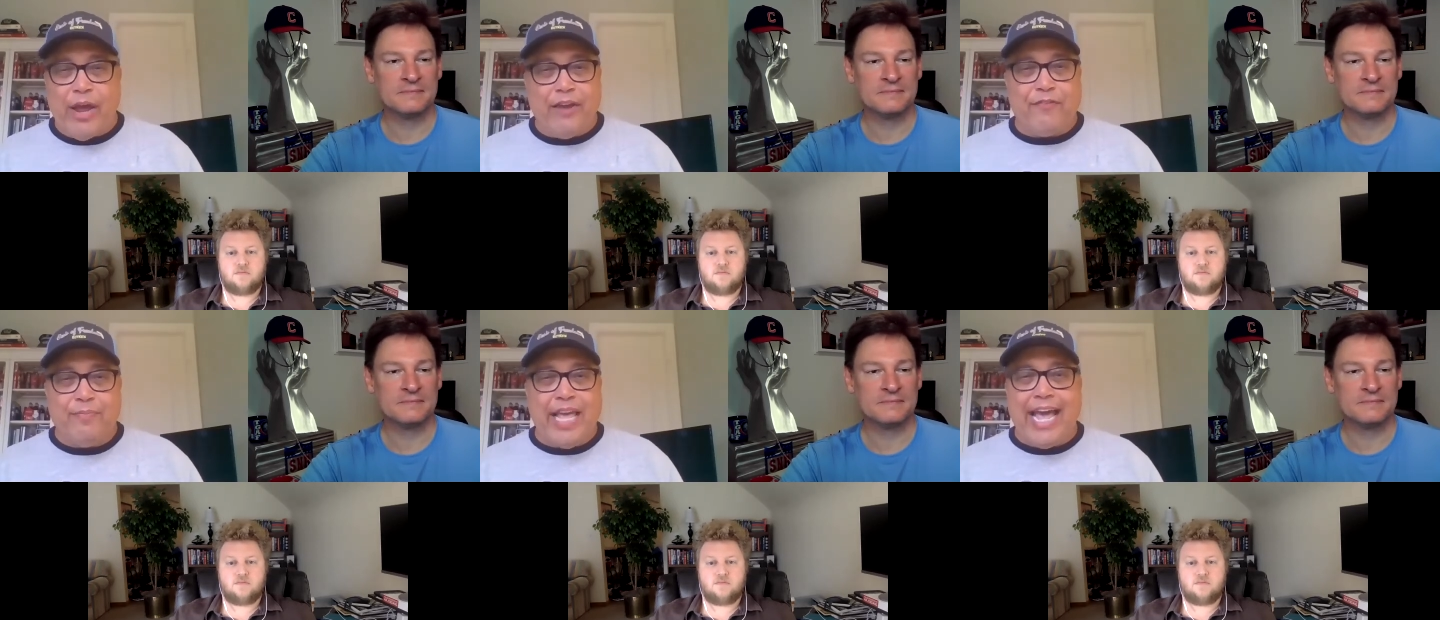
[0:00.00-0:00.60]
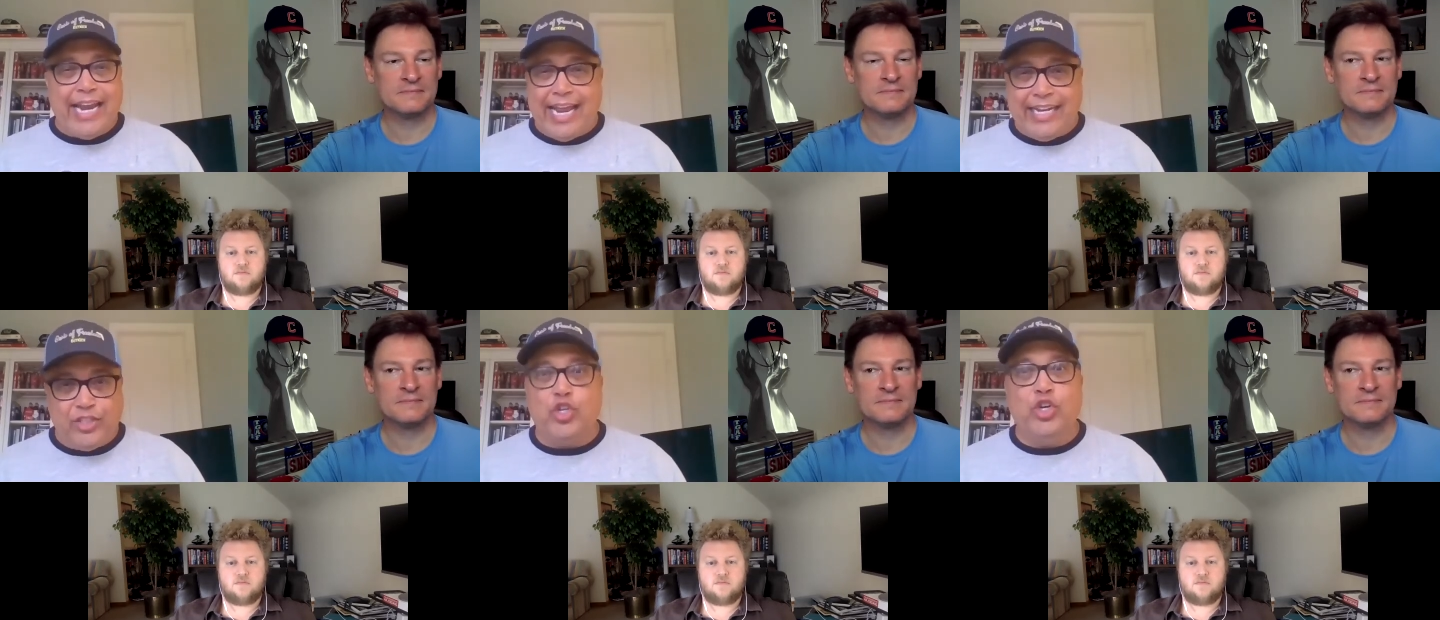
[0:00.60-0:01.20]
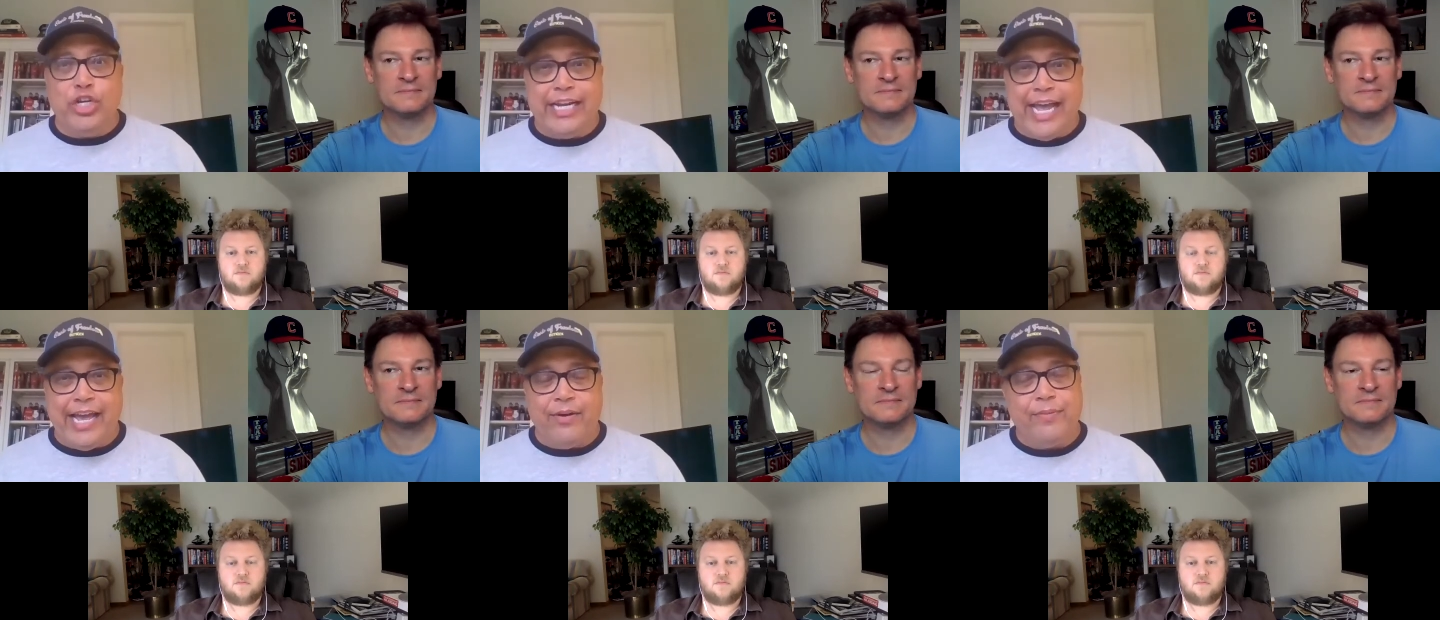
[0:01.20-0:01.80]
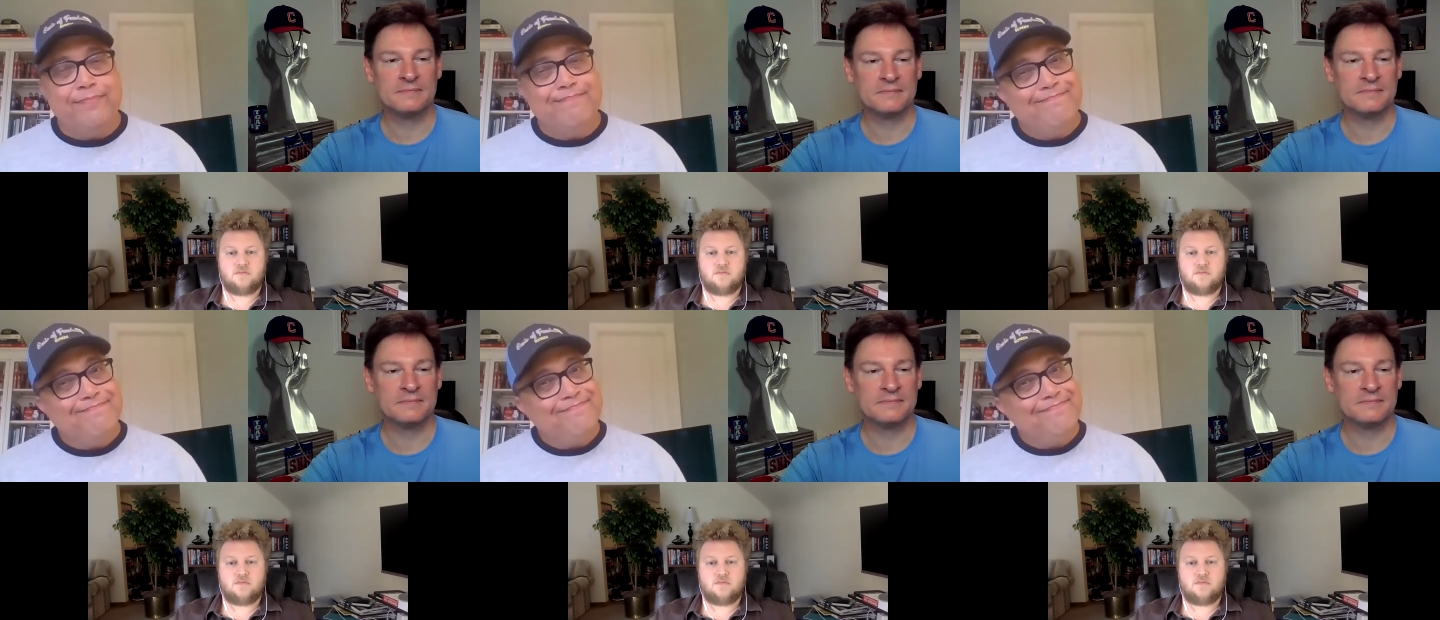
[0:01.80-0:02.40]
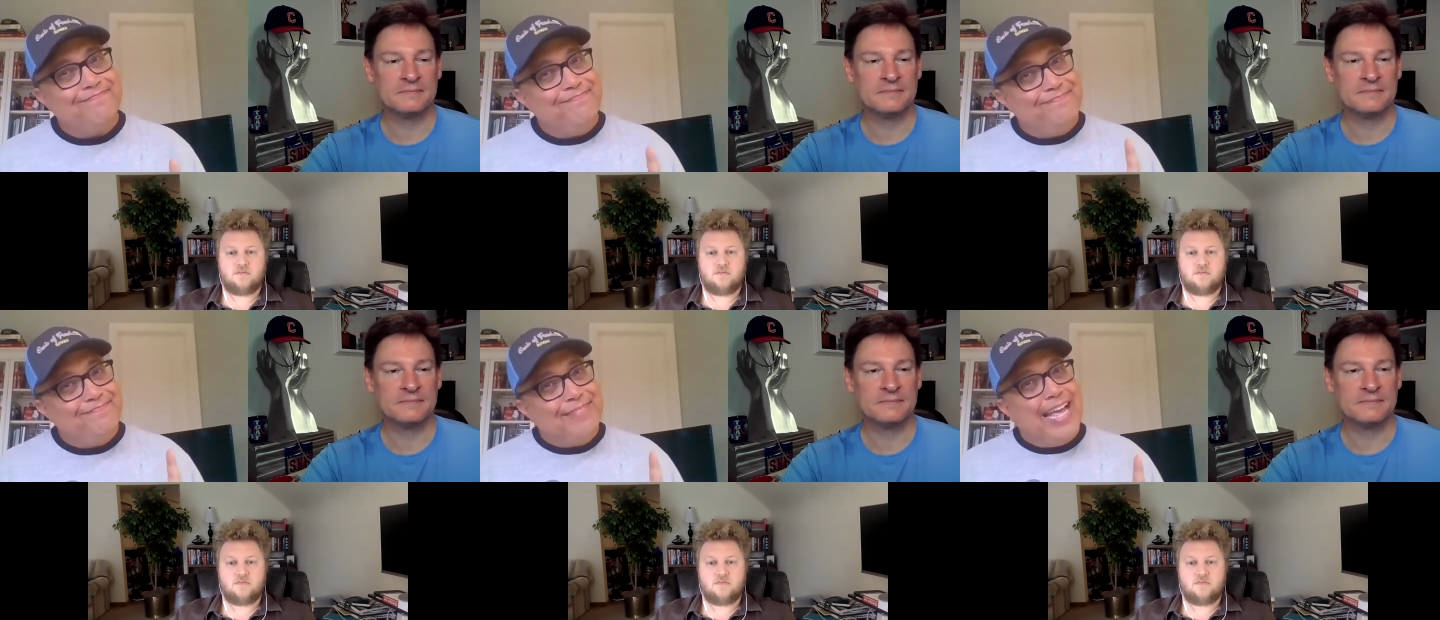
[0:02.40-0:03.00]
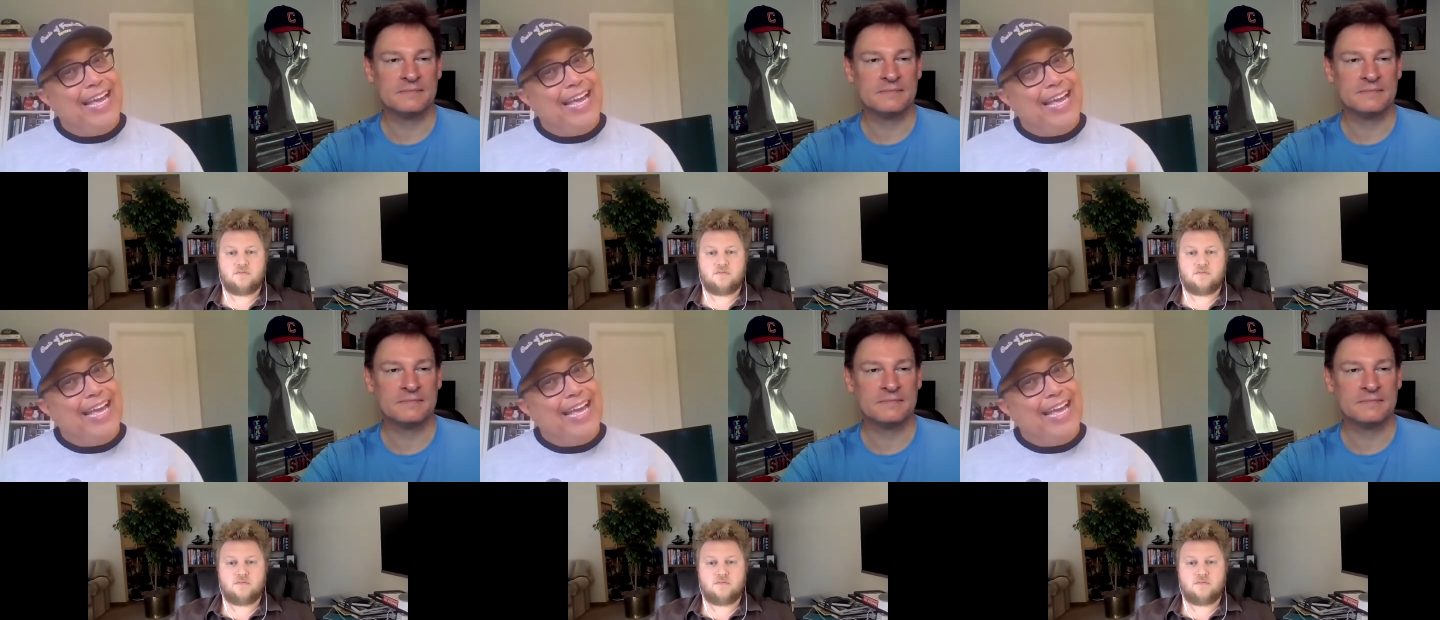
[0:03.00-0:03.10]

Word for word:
Speaker 1: away from that and he's good now. Mm,